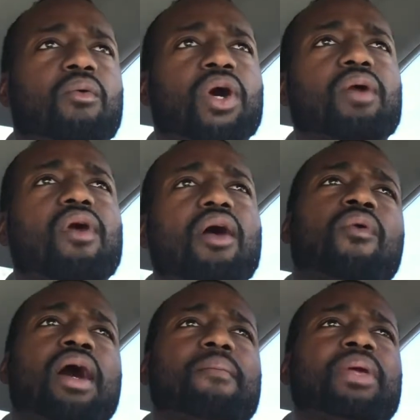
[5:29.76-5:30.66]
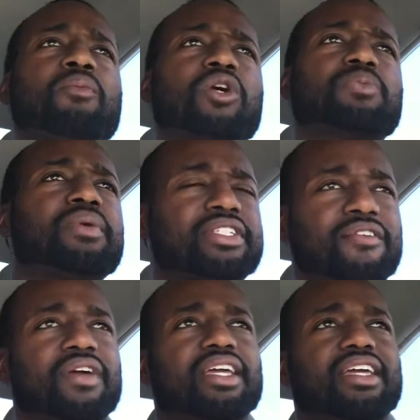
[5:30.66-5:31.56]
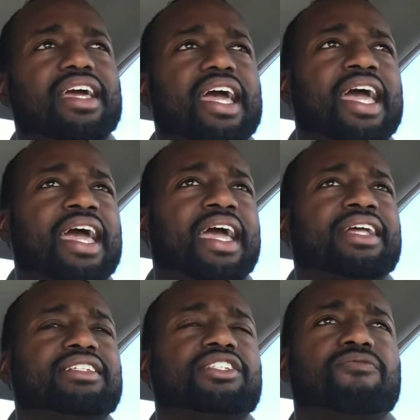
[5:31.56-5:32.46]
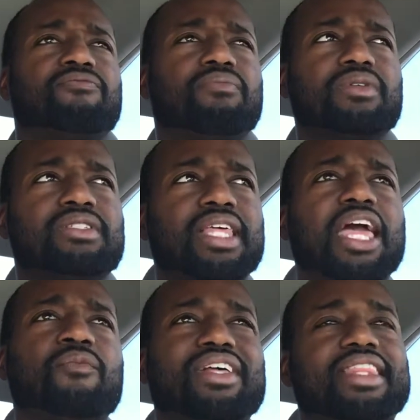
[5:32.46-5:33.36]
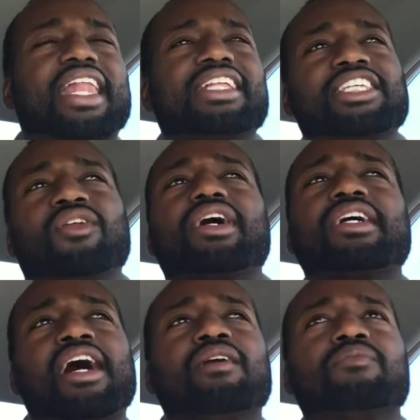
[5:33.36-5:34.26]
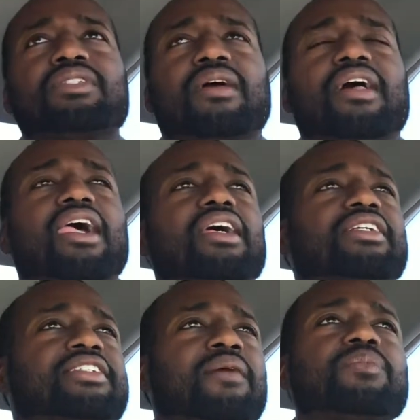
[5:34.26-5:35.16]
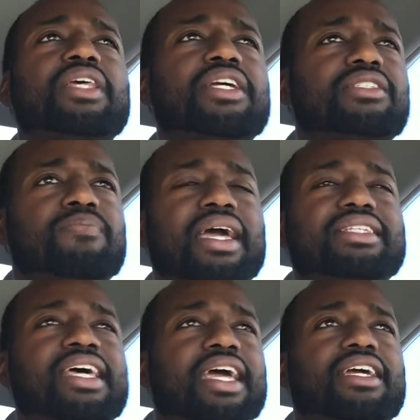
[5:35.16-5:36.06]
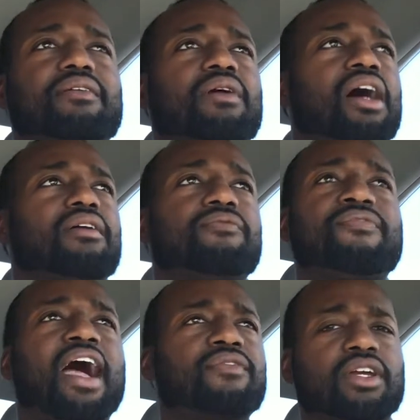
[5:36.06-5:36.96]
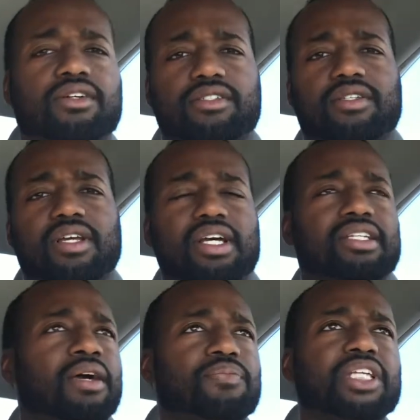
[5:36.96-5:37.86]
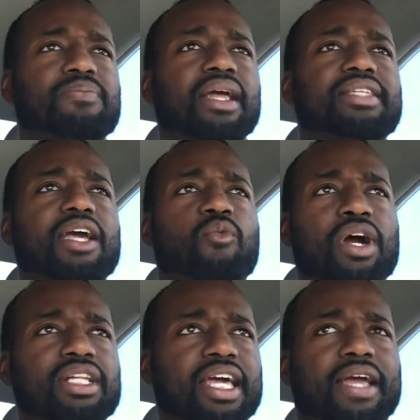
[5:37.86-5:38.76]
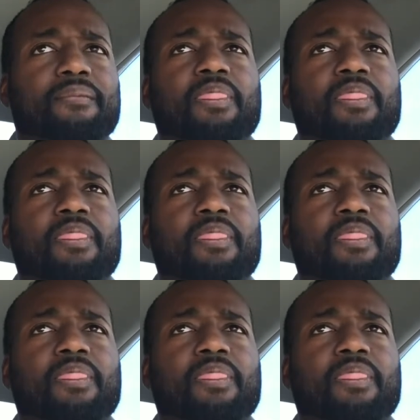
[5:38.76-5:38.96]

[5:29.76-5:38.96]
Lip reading: what do I want? Be more specific, and just stay with that until it comes. Some things may take 5 years. Some things may take 1 day.